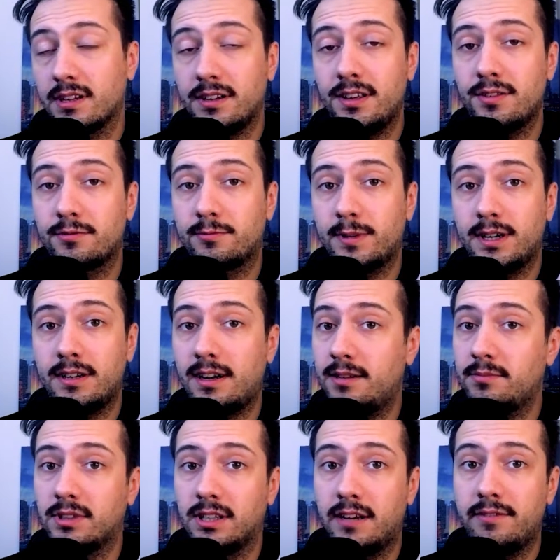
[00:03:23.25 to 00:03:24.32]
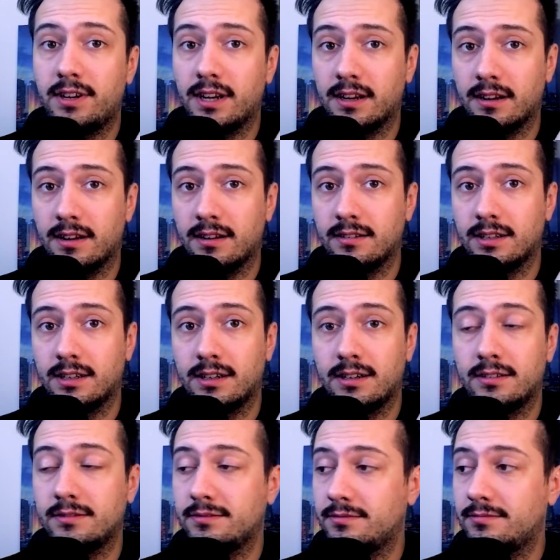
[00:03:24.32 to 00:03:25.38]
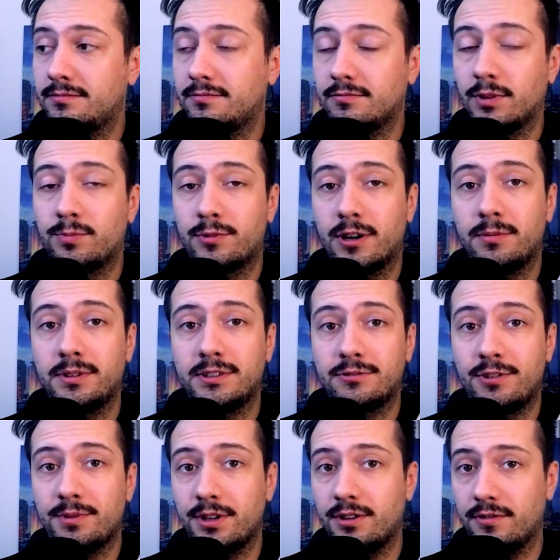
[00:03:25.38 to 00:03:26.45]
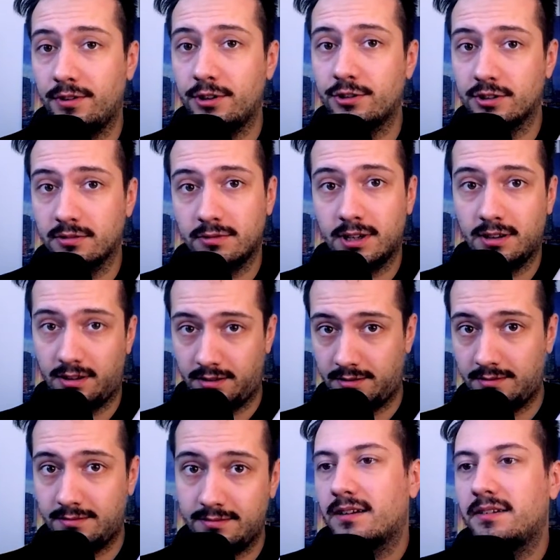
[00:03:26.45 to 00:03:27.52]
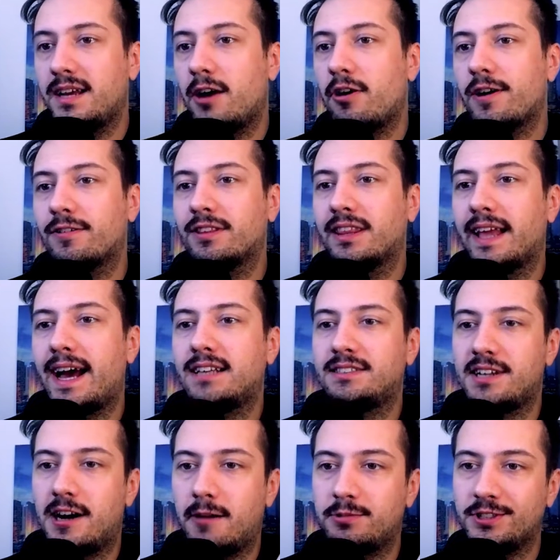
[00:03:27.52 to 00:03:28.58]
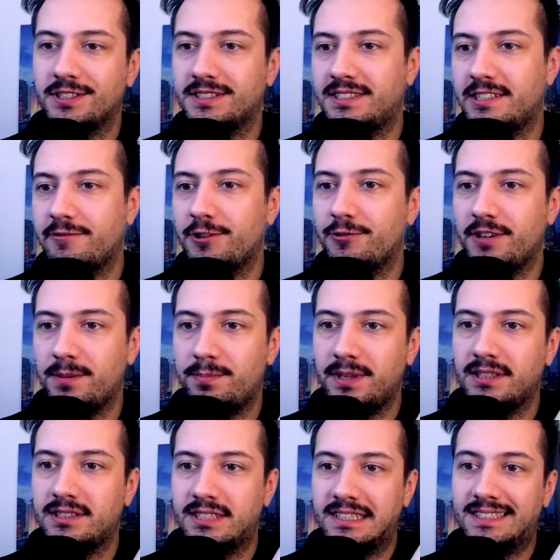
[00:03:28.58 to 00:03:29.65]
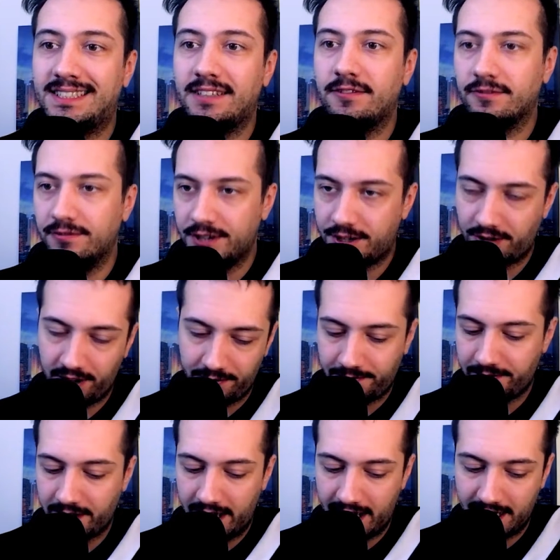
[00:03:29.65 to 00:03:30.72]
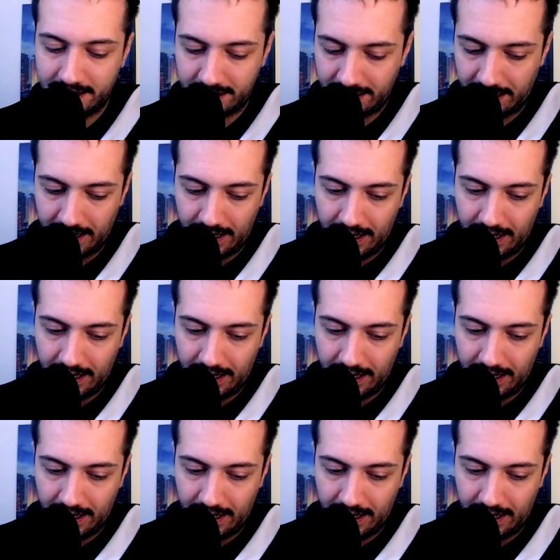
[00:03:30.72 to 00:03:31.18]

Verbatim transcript: Either way, I'm loving it and uh, we'll probably stream it in the future as well. Now our last option is 720p 60, very fast.